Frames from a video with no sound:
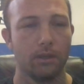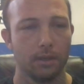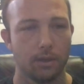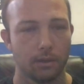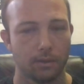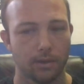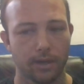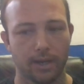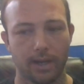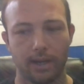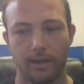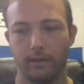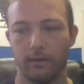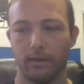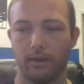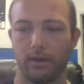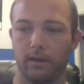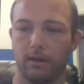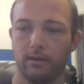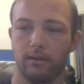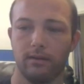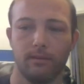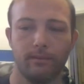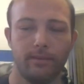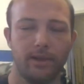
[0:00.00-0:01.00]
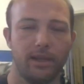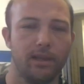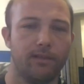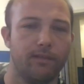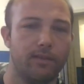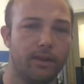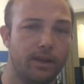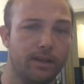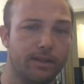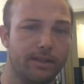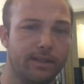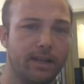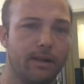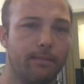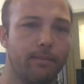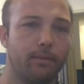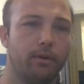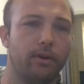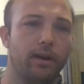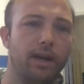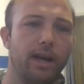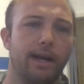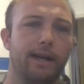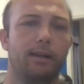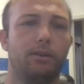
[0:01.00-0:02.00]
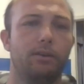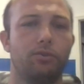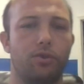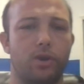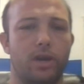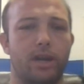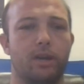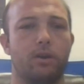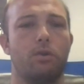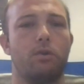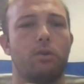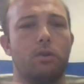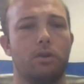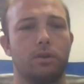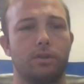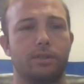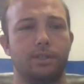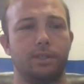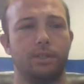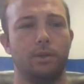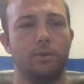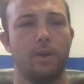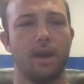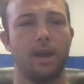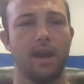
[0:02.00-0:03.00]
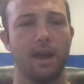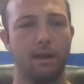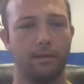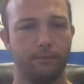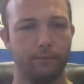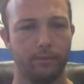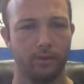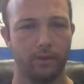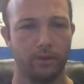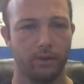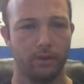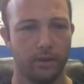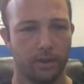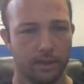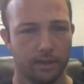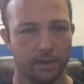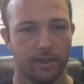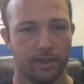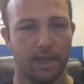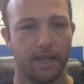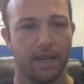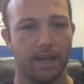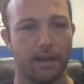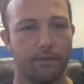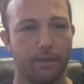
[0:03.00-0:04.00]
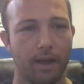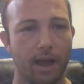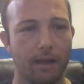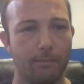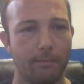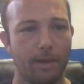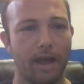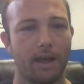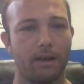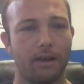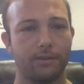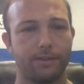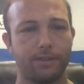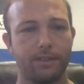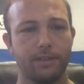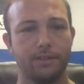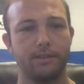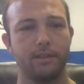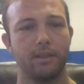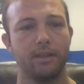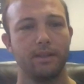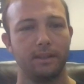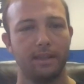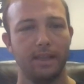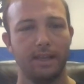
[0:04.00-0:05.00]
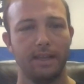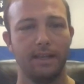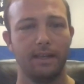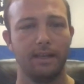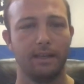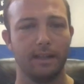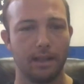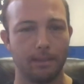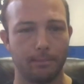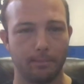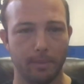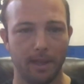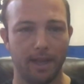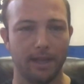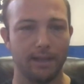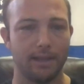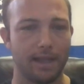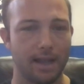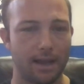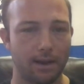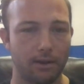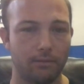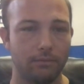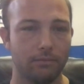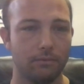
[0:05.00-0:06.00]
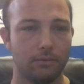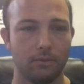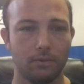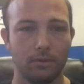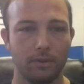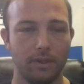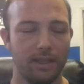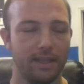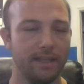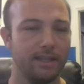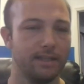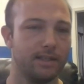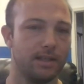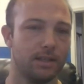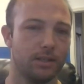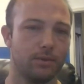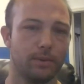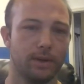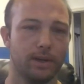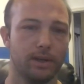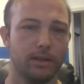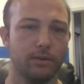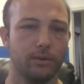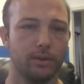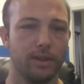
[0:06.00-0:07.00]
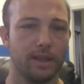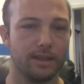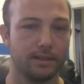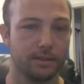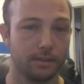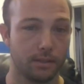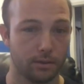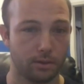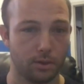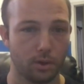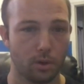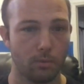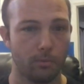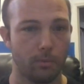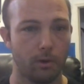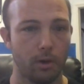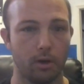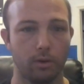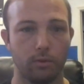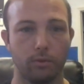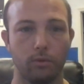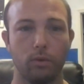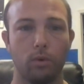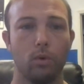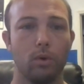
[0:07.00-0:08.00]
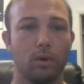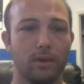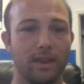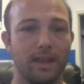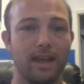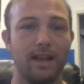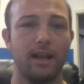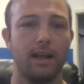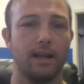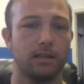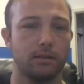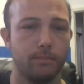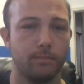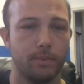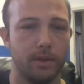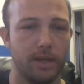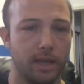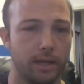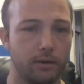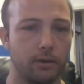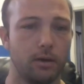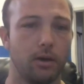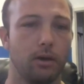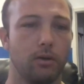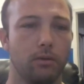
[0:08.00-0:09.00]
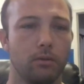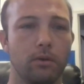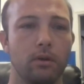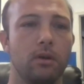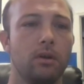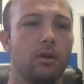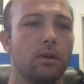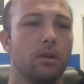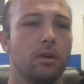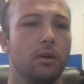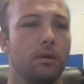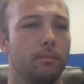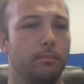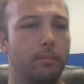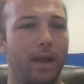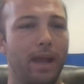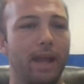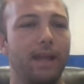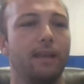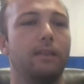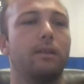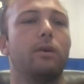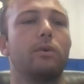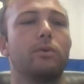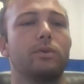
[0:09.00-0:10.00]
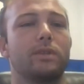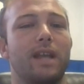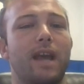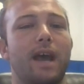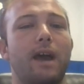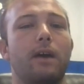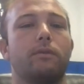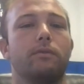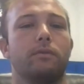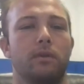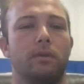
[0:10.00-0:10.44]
Okay. Let me give you an example. Any credit cards that you have that have high balances, they need to get paid down. The easiest way to do that is a term loan or that SBA loan. Pay those down.